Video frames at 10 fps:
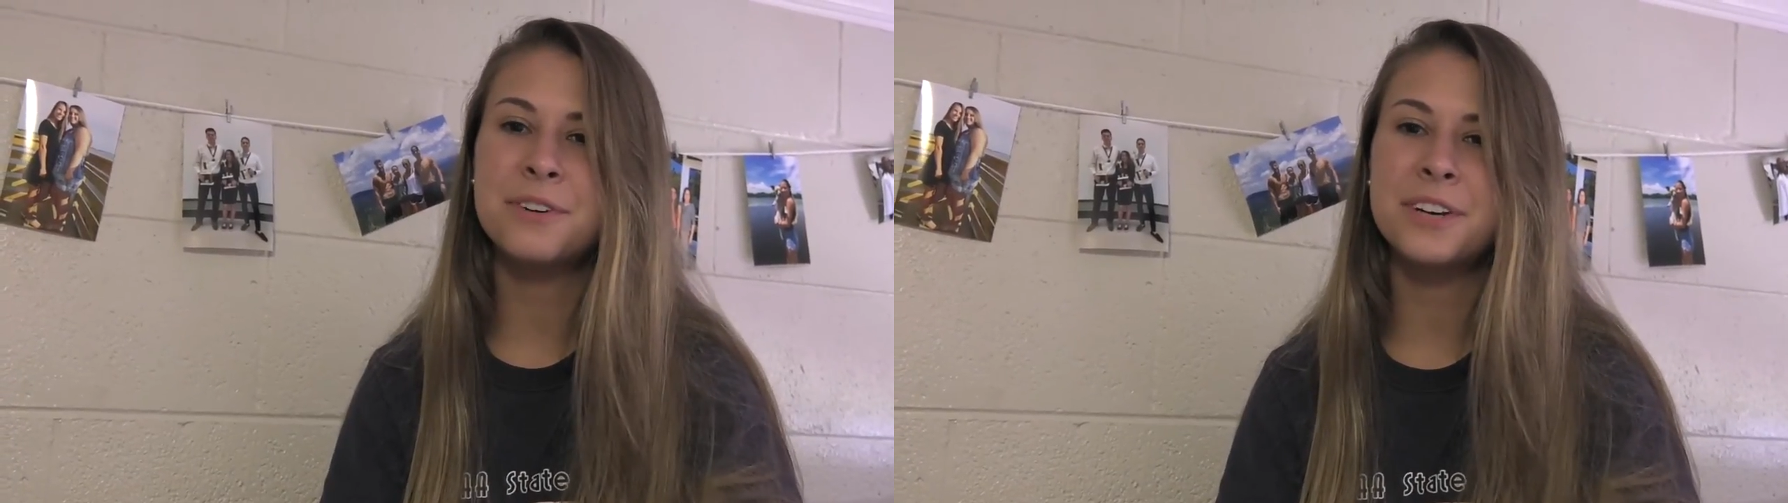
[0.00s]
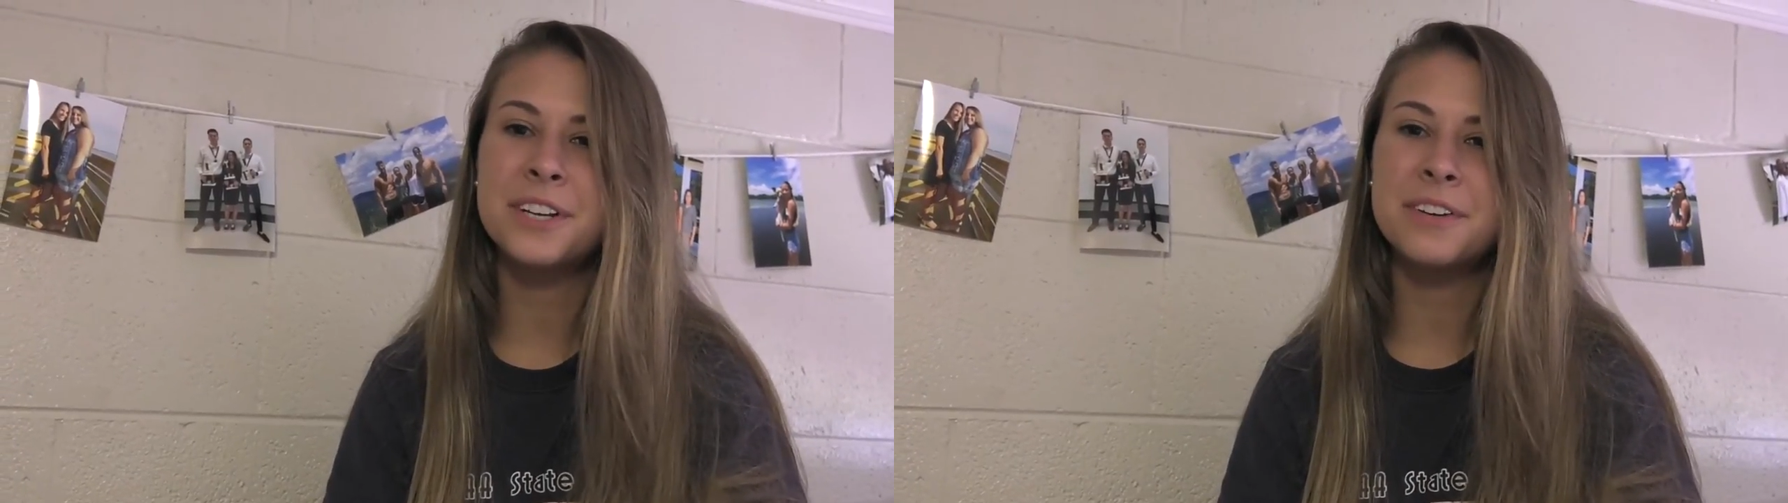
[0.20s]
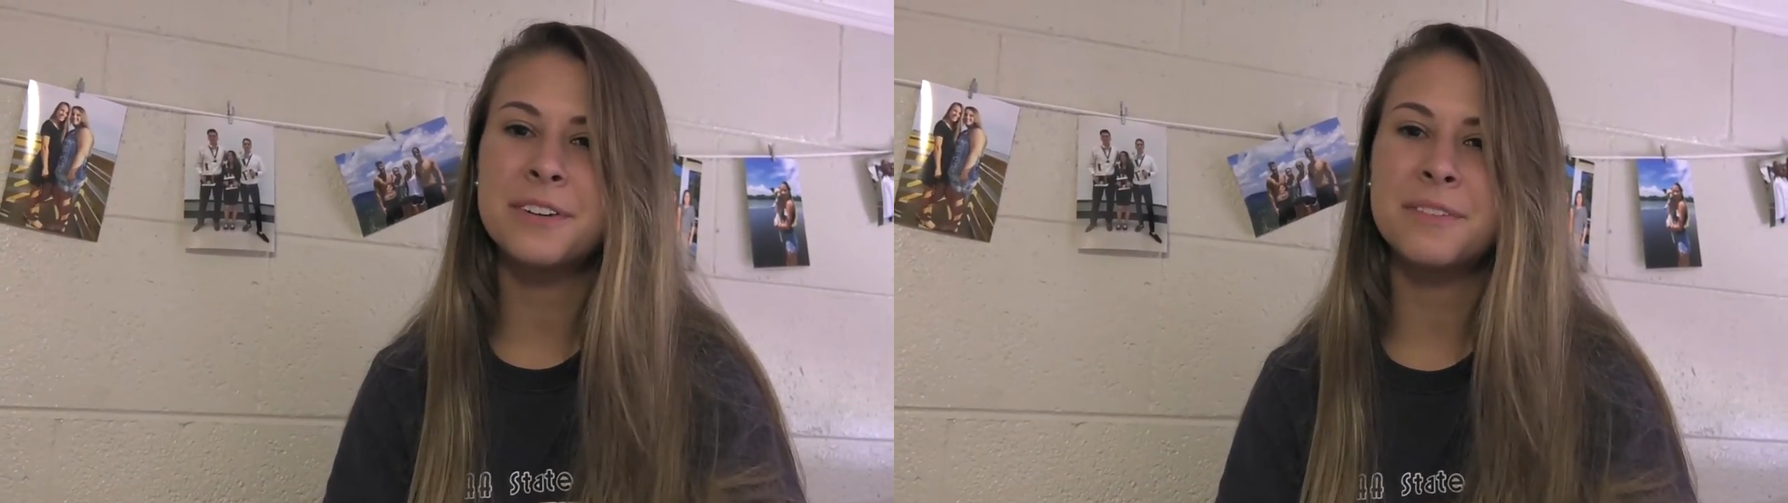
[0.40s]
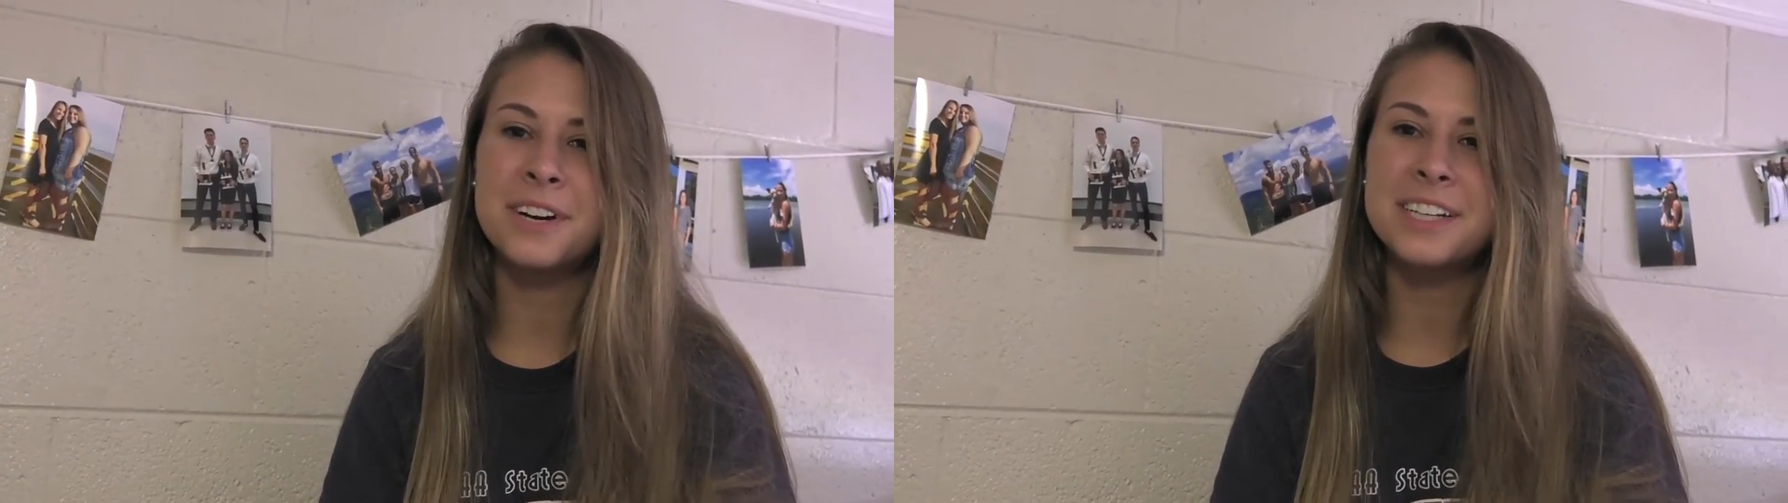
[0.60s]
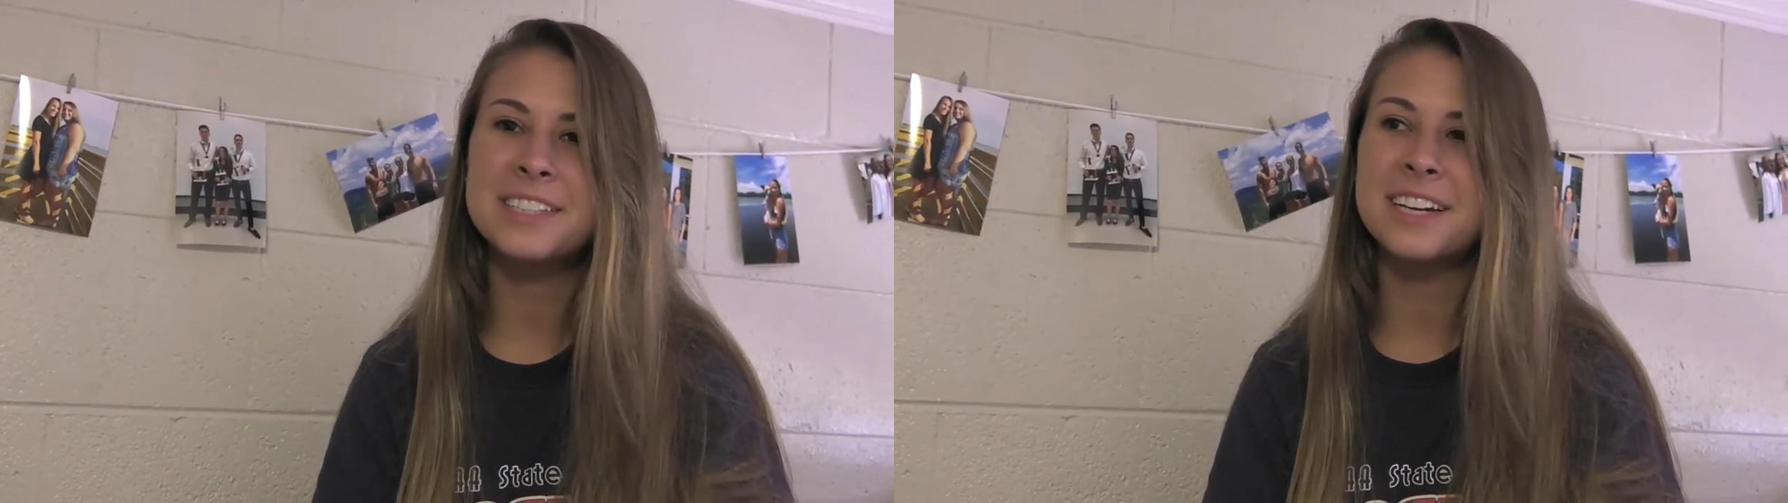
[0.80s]
for you and
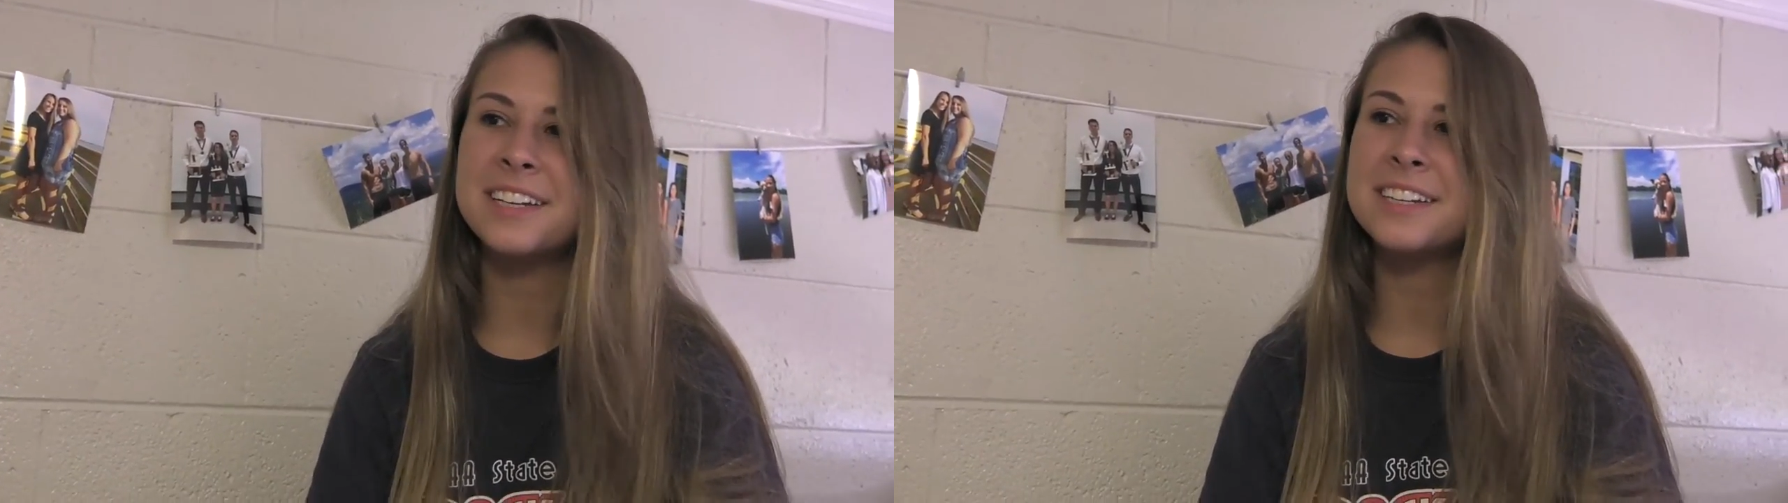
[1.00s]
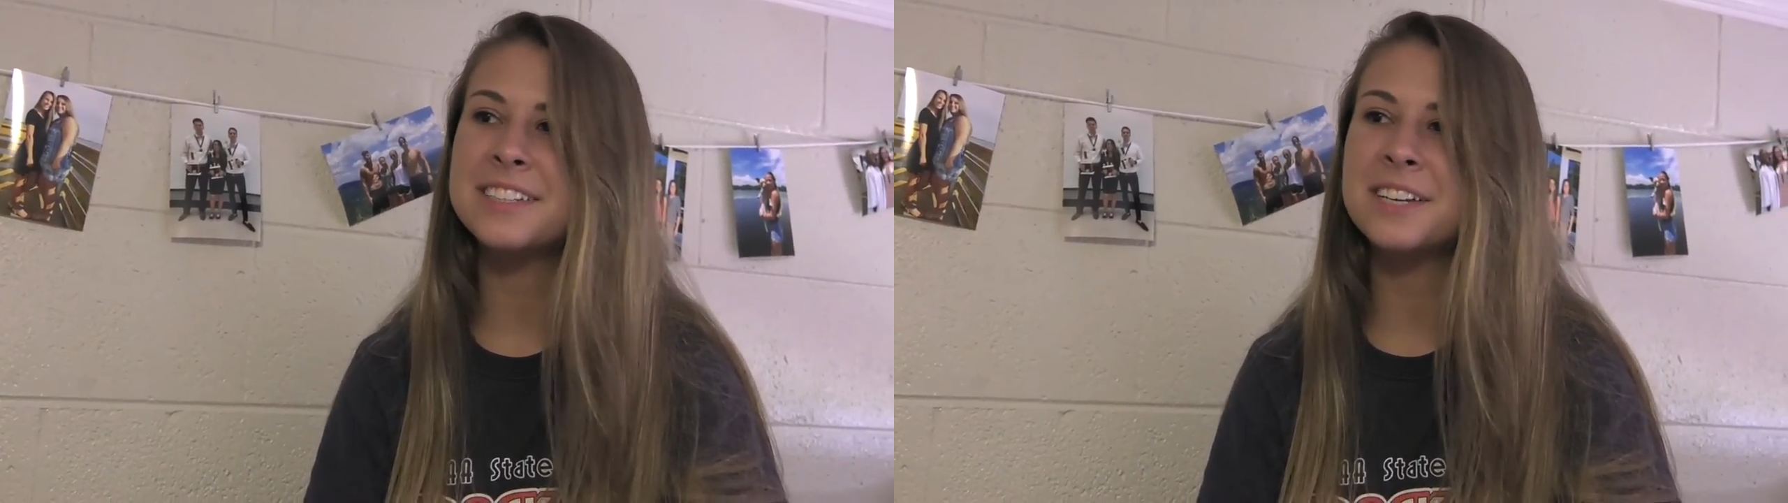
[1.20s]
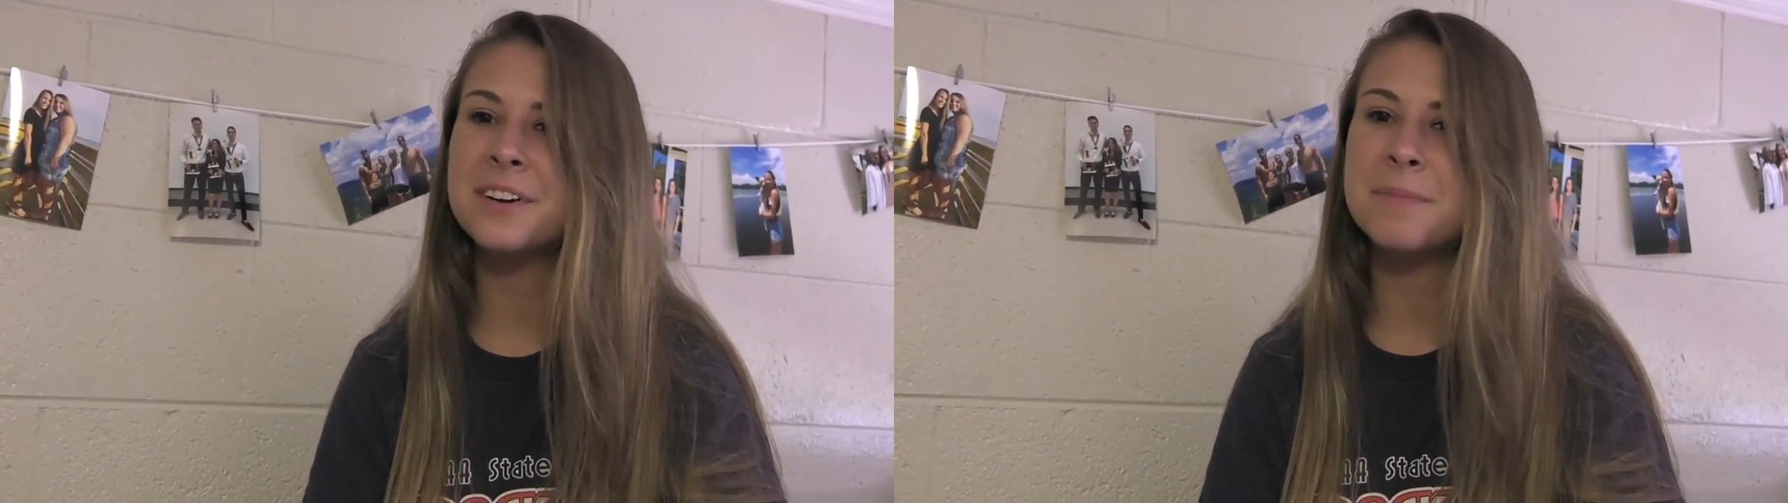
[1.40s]
we're excited so